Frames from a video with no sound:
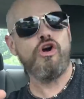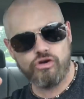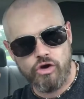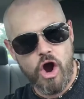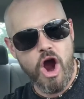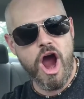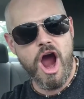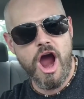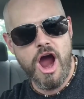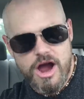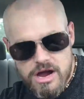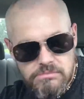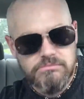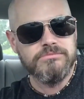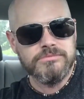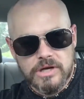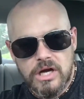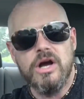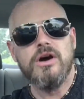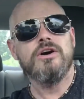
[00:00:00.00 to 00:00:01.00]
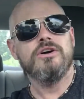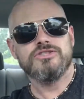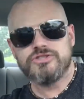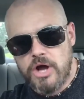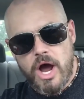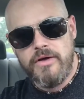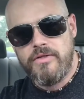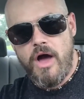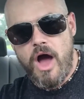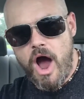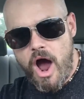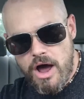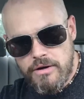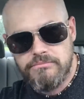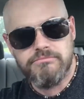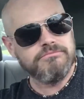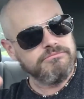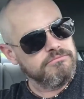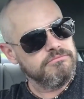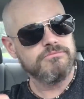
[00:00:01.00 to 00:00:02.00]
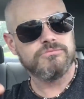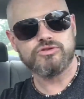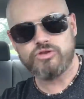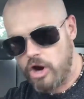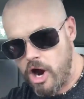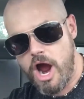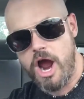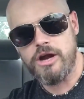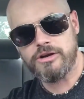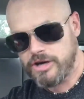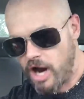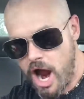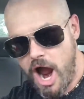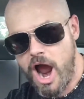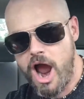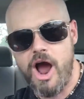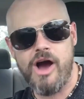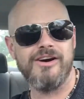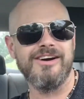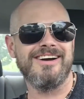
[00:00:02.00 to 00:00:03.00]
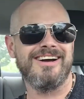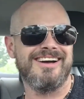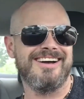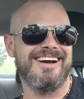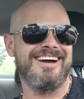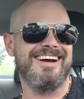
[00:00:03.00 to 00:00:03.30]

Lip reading: the great Southern Trendkill.